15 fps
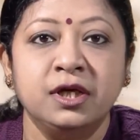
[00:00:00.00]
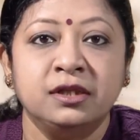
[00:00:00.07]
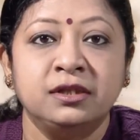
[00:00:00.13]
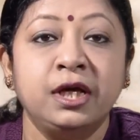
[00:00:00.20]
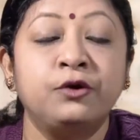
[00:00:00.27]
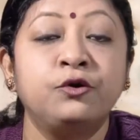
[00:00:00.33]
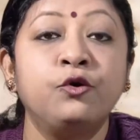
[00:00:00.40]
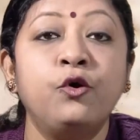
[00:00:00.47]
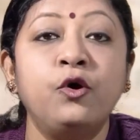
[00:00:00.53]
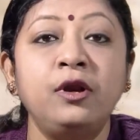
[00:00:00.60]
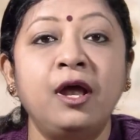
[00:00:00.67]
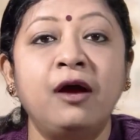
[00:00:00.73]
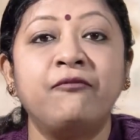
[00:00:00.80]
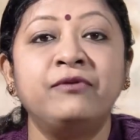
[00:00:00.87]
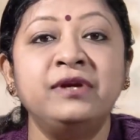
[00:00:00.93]
the role
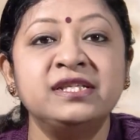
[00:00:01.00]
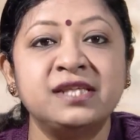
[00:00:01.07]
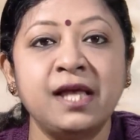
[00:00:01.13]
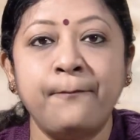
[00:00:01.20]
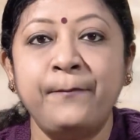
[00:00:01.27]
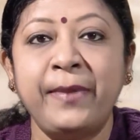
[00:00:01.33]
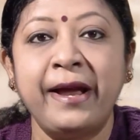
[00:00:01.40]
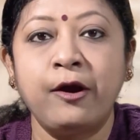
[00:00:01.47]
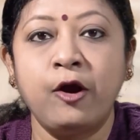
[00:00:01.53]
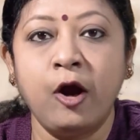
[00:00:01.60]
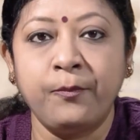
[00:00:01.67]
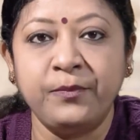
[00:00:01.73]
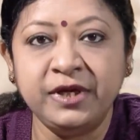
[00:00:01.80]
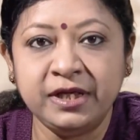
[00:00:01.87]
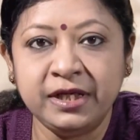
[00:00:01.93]
of Reserve Bank
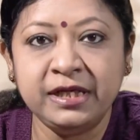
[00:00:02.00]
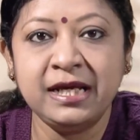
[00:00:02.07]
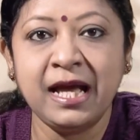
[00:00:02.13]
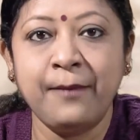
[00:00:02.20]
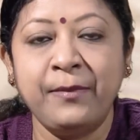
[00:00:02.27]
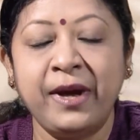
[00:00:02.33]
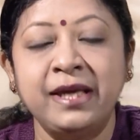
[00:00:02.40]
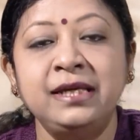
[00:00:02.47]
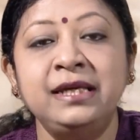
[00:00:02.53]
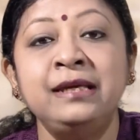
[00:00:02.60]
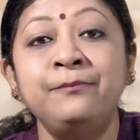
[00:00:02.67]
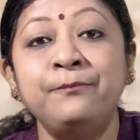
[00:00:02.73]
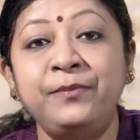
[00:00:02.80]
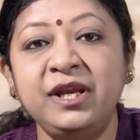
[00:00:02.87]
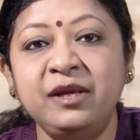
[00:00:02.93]
of India by
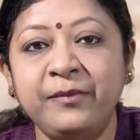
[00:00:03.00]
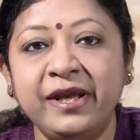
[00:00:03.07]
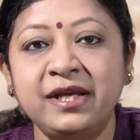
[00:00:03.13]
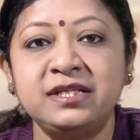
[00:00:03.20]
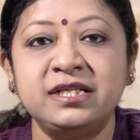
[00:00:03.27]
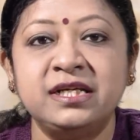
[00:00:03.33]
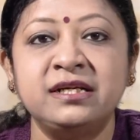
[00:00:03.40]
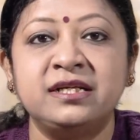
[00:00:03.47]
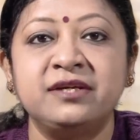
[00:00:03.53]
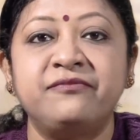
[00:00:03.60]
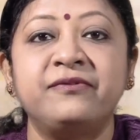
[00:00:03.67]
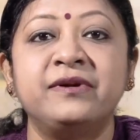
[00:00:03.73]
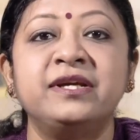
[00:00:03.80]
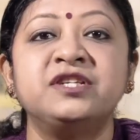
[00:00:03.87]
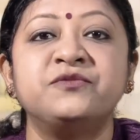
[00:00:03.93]
implementing
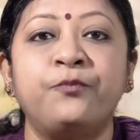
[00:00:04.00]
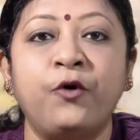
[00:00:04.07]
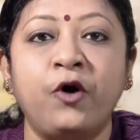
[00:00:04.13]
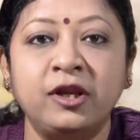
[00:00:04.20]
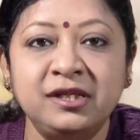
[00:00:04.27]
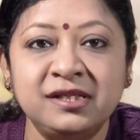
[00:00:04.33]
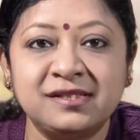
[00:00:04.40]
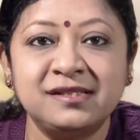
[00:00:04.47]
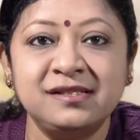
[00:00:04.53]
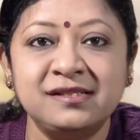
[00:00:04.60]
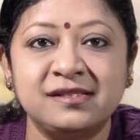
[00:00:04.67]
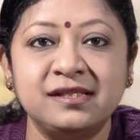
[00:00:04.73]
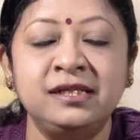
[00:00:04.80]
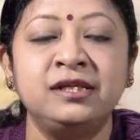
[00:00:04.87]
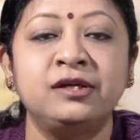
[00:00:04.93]
different
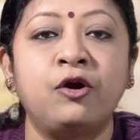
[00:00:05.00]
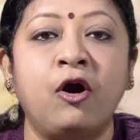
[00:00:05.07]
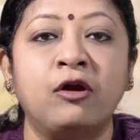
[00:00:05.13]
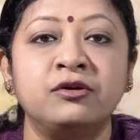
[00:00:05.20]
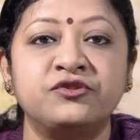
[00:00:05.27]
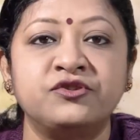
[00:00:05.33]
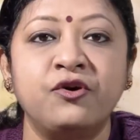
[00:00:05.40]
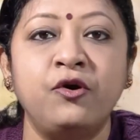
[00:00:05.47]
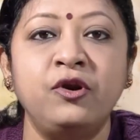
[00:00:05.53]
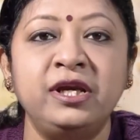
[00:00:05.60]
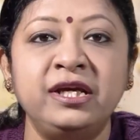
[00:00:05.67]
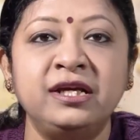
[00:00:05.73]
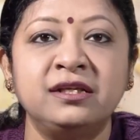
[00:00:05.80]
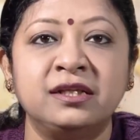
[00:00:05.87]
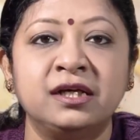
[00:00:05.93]
policies in
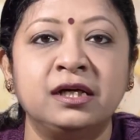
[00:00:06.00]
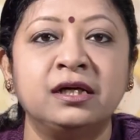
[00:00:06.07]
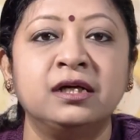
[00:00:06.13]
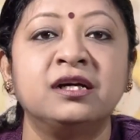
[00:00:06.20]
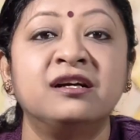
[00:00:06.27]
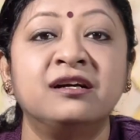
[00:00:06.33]
controlling the